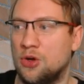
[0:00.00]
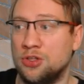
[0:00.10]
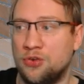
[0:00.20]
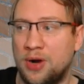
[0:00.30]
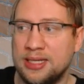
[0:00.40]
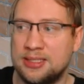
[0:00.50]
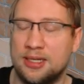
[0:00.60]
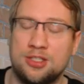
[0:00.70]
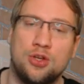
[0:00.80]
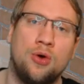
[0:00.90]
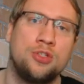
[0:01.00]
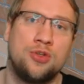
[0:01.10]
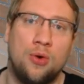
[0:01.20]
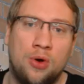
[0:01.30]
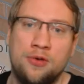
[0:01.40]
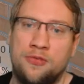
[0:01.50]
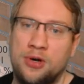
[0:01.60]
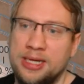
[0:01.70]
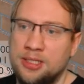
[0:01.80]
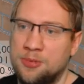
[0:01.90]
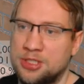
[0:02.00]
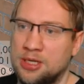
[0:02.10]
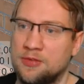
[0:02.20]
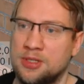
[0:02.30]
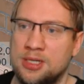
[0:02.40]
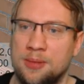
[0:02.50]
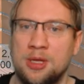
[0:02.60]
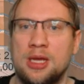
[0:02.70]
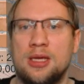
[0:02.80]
On the right side, it's also on for 80% of the time.